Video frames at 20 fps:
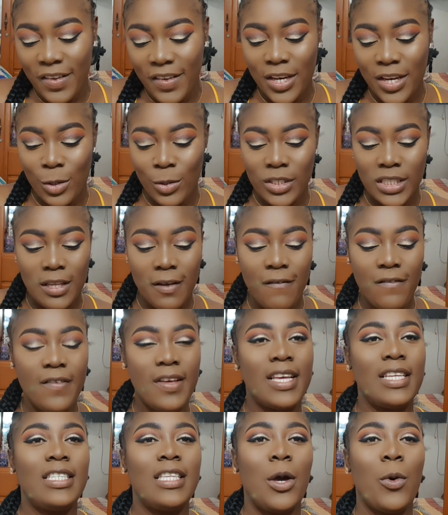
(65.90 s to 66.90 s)
video. So
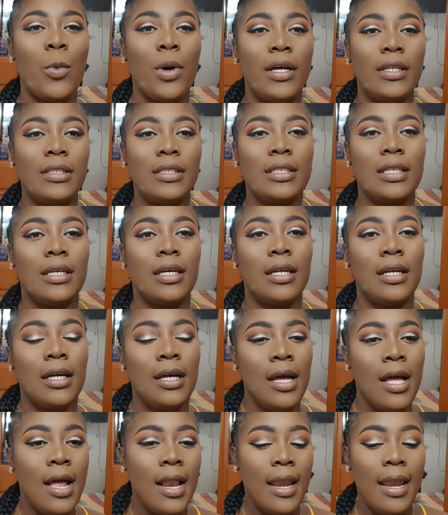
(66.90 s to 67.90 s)
first you want
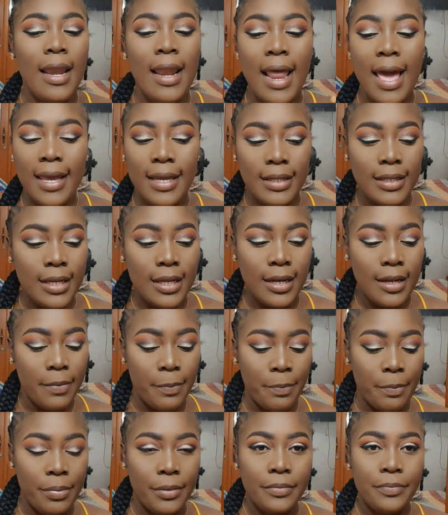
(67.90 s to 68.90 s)
to line your
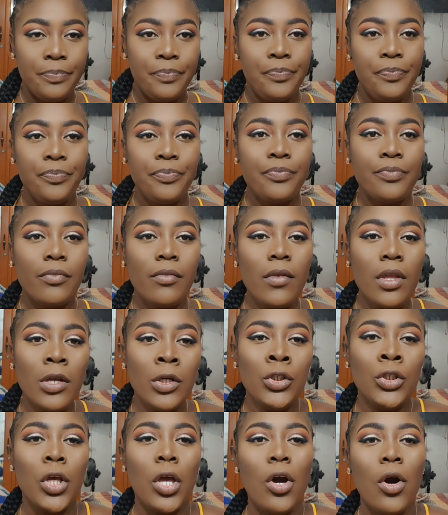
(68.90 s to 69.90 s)
lip.
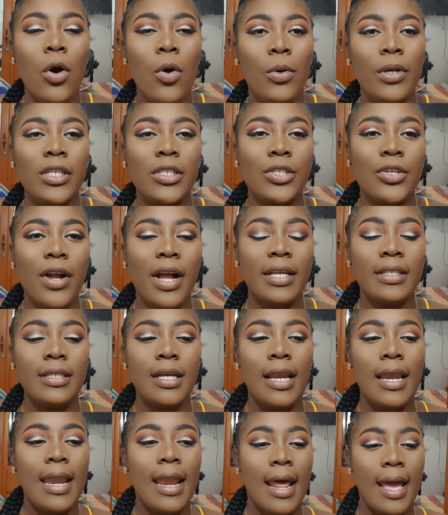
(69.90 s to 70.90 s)
So you always try
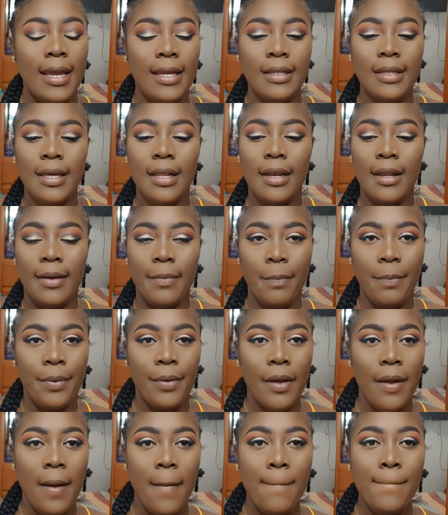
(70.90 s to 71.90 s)
to line your lip
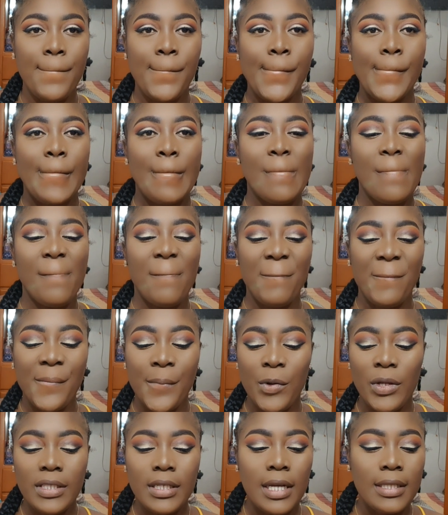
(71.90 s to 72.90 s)

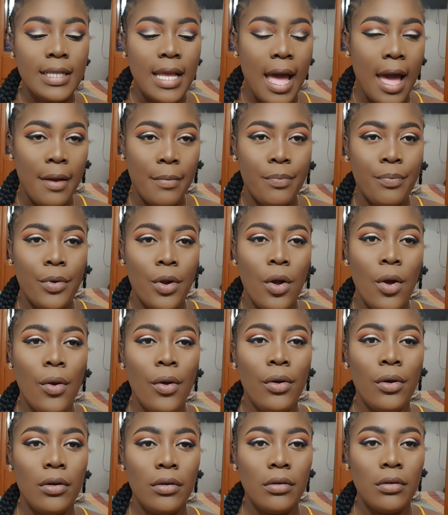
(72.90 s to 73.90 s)
with a dark
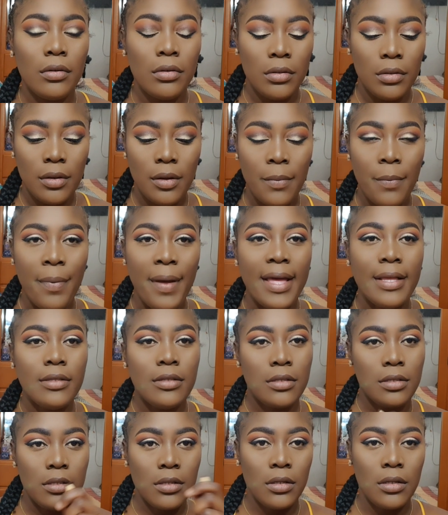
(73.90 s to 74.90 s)
brown
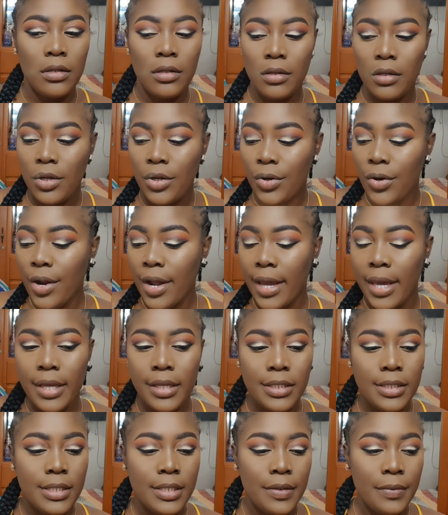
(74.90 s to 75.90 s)
pencil,
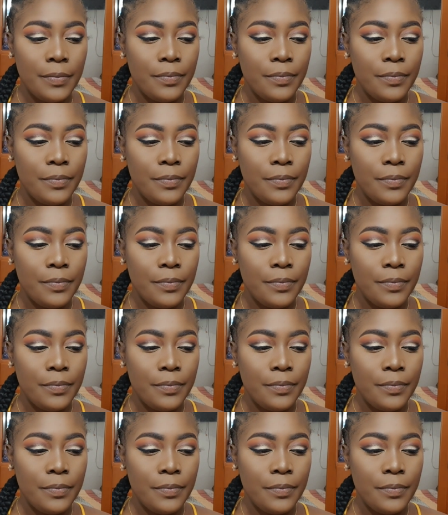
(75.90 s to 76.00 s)
right?